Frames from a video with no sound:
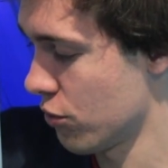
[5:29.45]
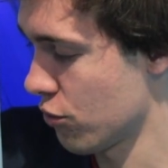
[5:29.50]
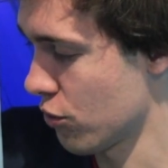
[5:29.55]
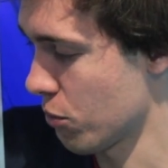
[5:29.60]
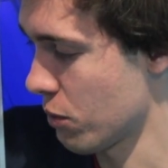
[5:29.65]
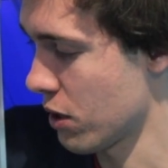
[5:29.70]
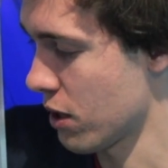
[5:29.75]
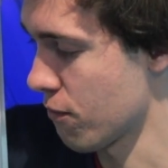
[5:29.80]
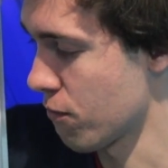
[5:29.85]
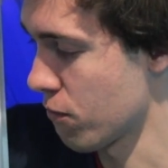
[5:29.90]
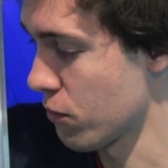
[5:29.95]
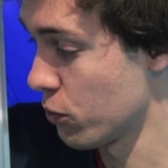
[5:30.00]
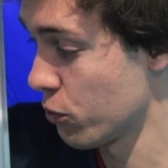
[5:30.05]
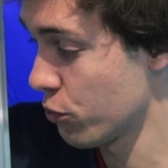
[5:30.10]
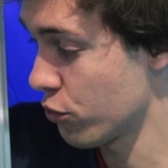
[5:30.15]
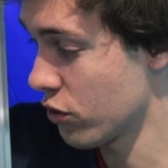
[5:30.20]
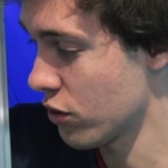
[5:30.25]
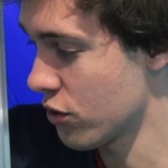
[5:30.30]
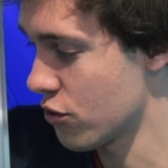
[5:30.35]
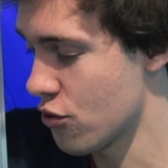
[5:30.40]
So we have
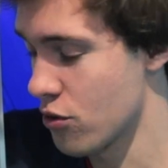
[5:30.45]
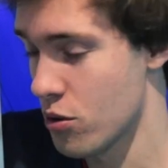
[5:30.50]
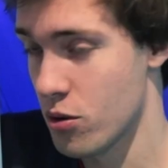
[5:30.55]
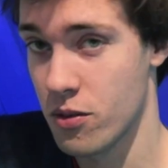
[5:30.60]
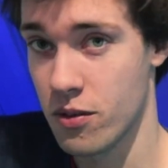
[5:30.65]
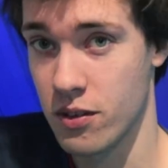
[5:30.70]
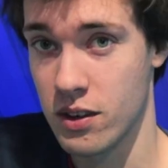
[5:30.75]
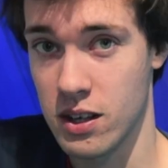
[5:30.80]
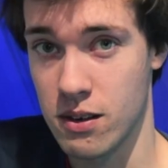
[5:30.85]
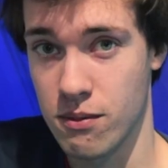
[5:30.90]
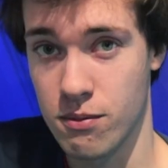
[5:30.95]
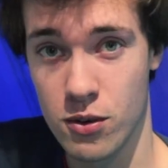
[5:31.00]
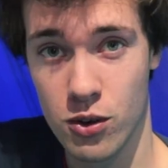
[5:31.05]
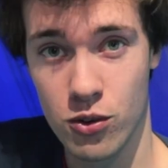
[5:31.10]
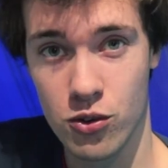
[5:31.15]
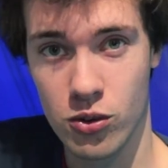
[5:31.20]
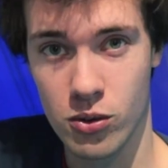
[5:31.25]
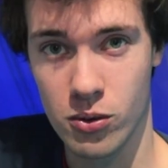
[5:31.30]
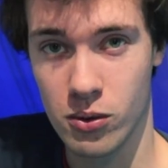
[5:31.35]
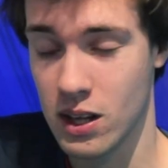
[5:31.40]
voltage on the
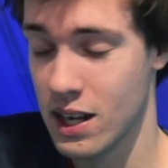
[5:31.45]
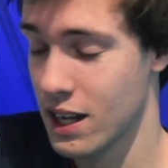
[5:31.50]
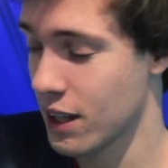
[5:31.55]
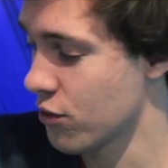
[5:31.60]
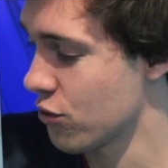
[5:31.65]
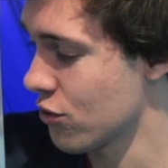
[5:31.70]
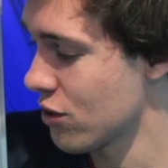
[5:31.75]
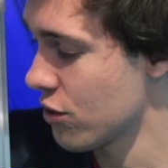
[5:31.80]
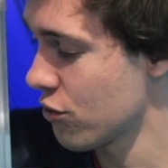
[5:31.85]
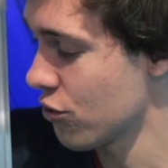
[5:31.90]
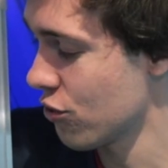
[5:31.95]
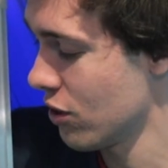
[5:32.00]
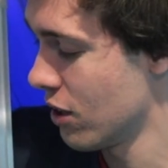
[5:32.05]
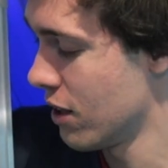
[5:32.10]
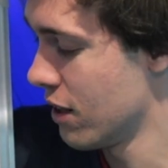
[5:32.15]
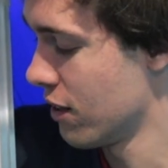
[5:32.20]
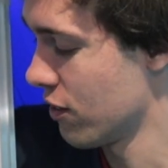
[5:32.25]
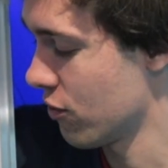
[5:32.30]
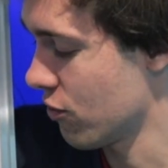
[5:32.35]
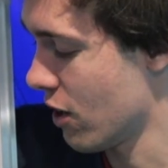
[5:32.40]
vertical axis,
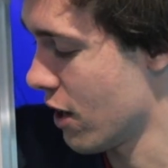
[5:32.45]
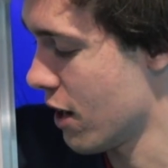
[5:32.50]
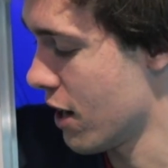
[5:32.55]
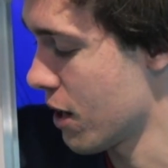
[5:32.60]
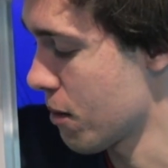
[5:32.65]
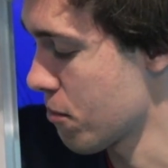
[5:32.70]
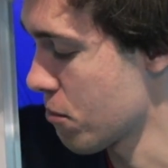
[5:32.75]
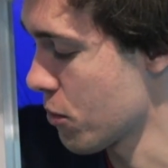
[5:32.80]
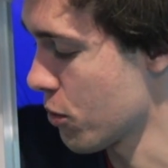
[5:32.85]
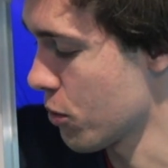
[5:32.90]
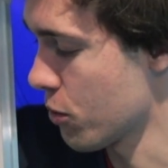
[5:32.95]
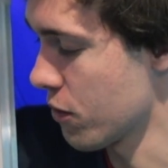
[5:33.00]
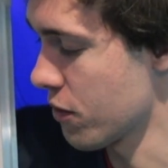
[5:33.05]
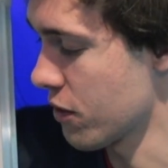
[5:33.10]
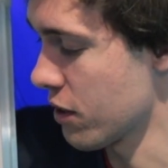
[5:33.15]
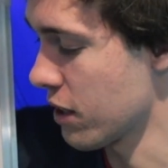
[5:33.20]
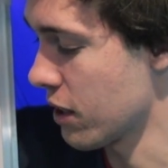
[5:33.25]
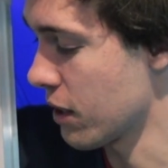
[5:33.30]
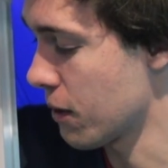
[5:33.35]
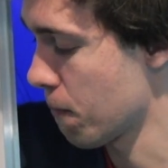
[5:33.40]
time on
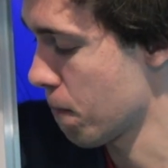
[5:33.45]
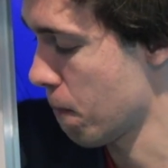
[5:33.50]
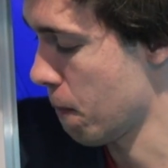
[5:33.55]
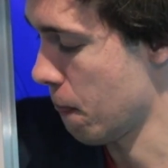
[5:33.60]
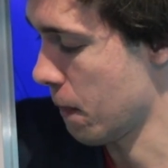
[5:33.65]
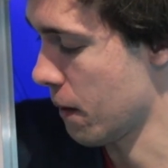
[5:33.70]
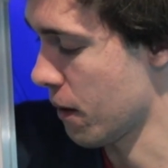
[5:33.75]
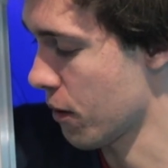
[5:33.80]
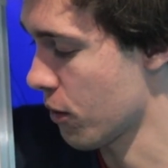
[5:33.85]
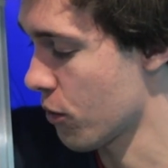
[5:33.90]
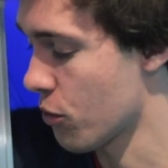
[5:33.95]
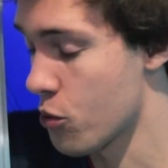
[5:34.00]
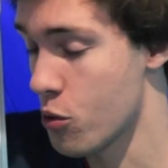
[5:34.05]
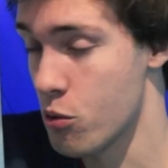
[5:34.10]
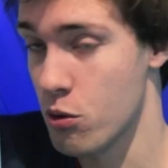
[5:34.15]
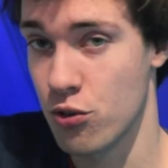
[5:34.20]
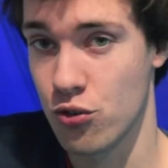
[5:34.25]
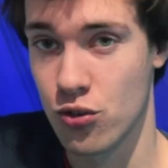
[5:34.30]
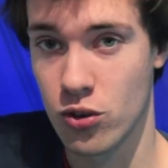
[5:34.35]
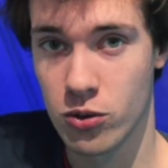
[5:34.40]
the
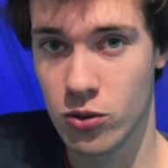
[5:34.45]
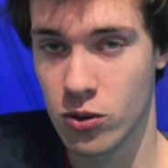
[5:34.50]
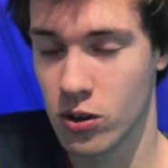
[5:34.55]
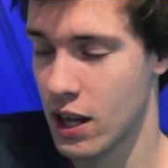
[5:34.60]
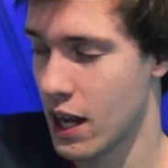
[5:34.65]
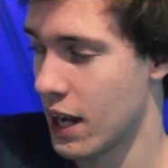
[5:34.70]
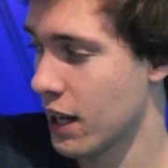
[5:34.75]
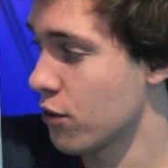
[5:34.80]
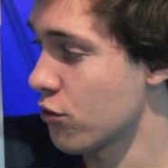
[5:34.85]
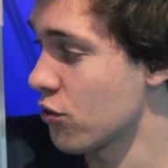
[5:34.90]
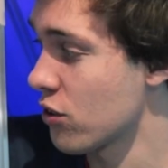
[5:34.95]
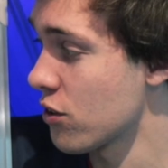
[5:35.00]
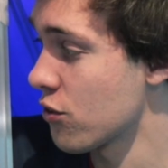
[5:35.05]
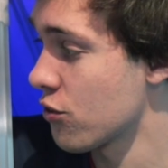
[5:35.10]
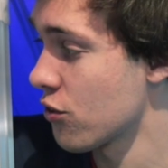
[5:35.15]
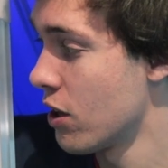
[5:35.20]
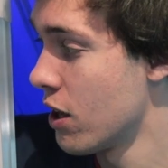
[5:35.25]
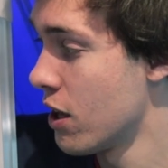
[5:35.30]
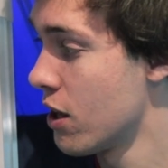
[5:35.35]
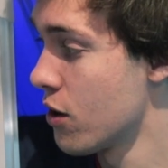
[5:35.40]
horizontal
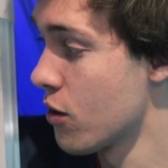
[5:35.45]
axis.